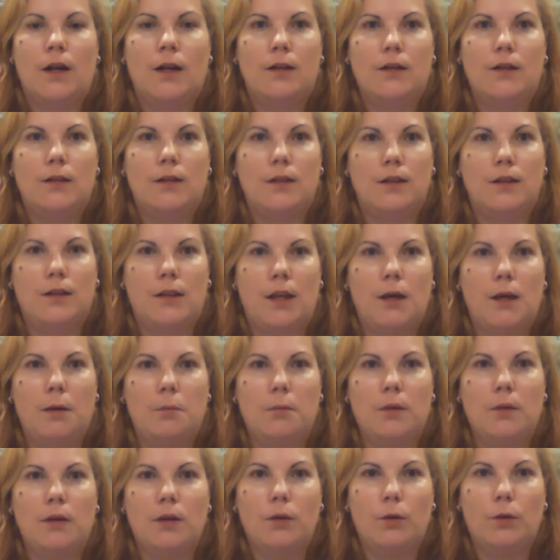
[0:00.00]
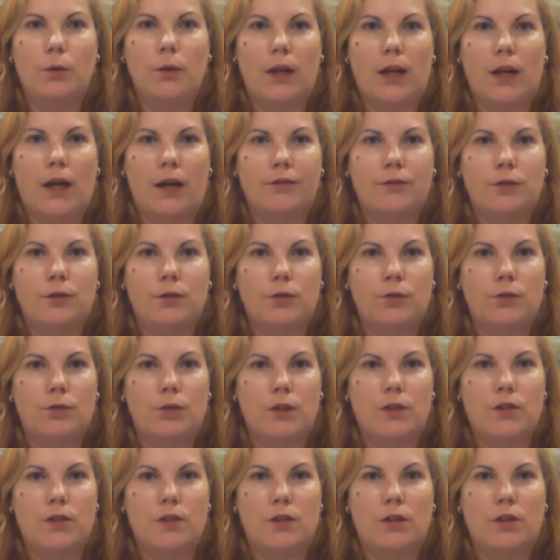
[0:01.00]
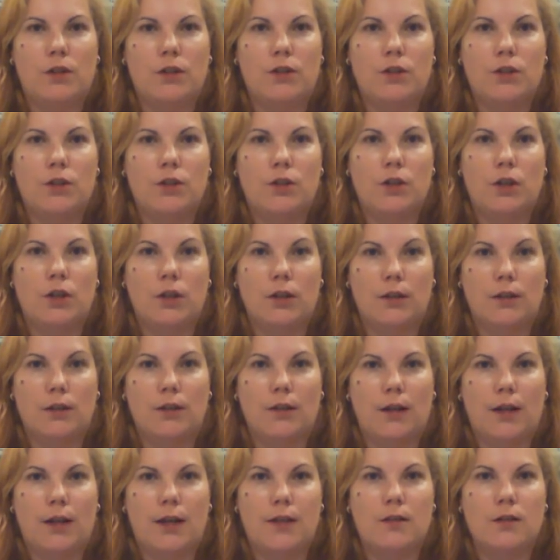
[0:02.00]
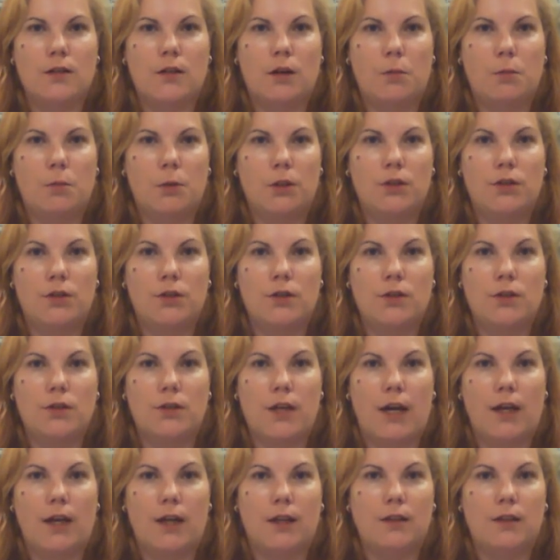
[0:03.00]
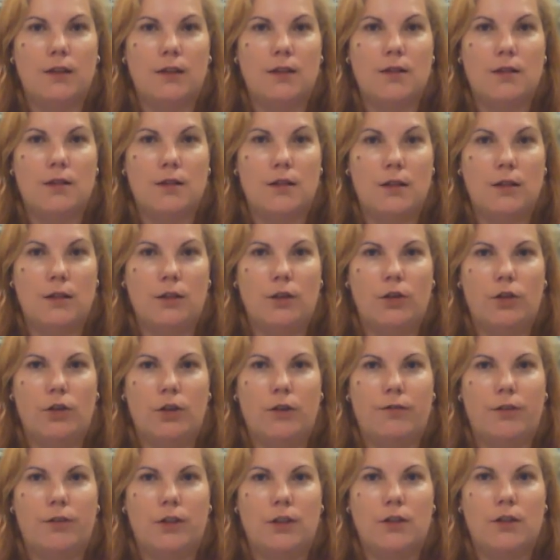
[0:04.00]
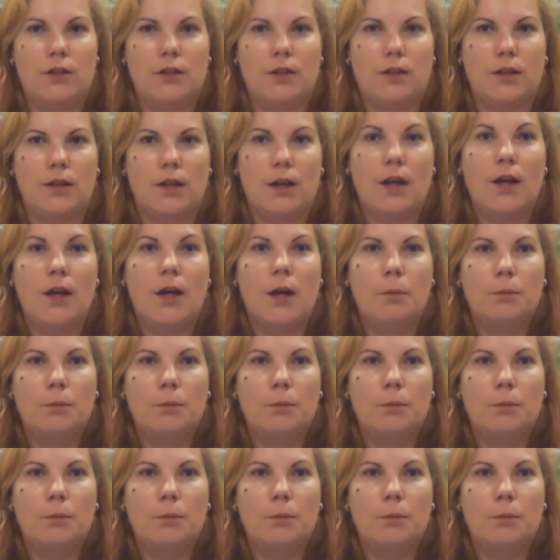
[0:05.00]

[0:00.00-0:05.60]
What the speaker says: The team will have to research the less common societies in the university,